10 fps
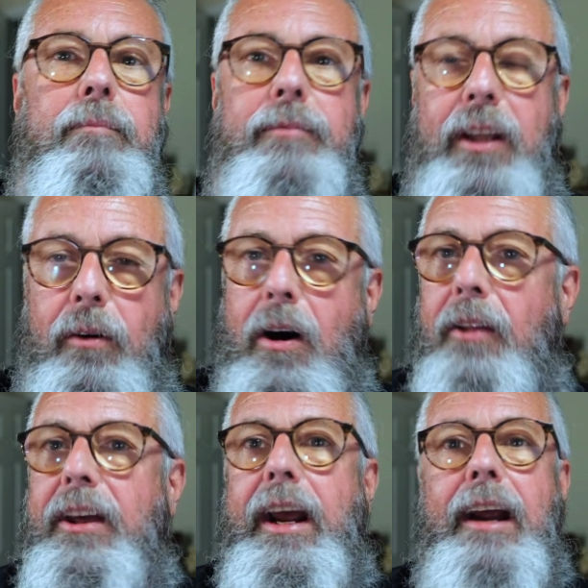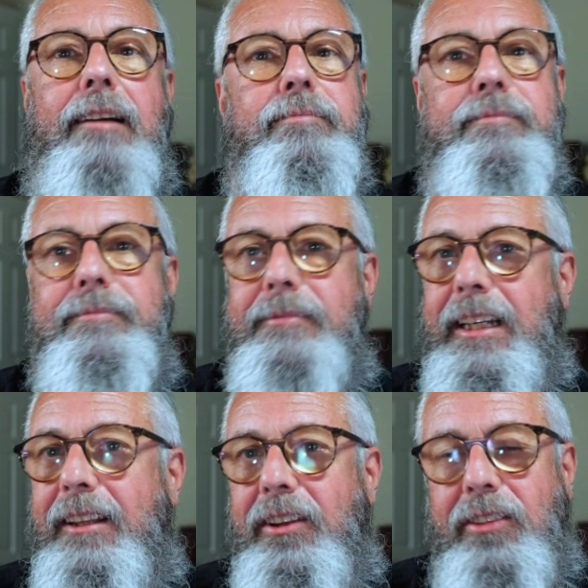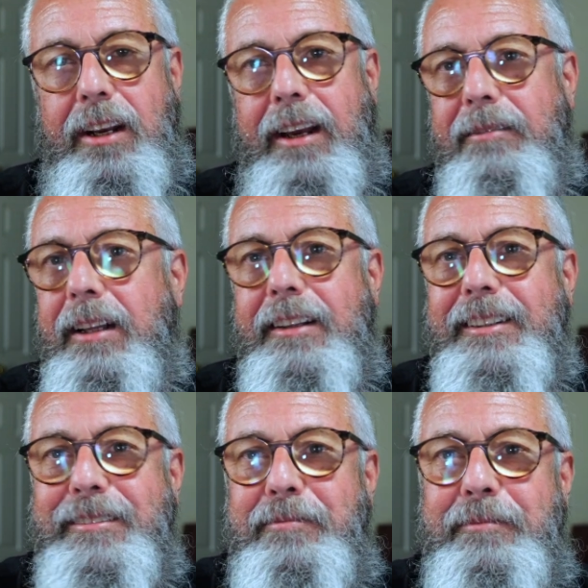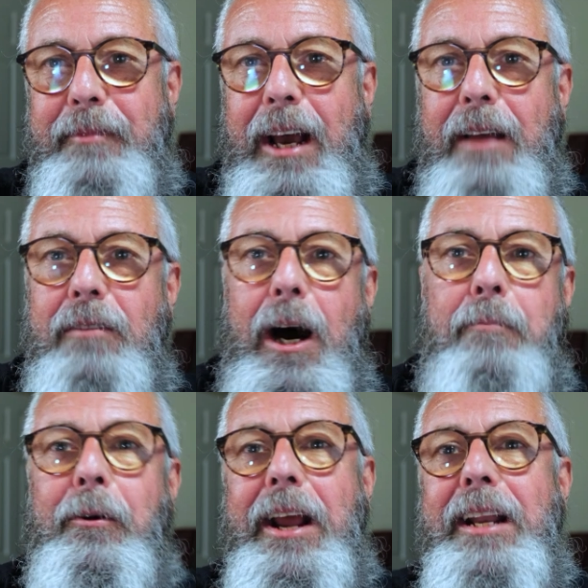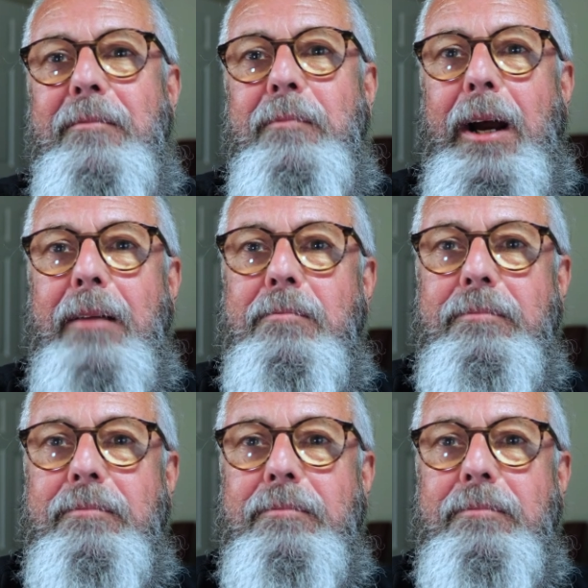They're all there. And like I said, I've upgraded my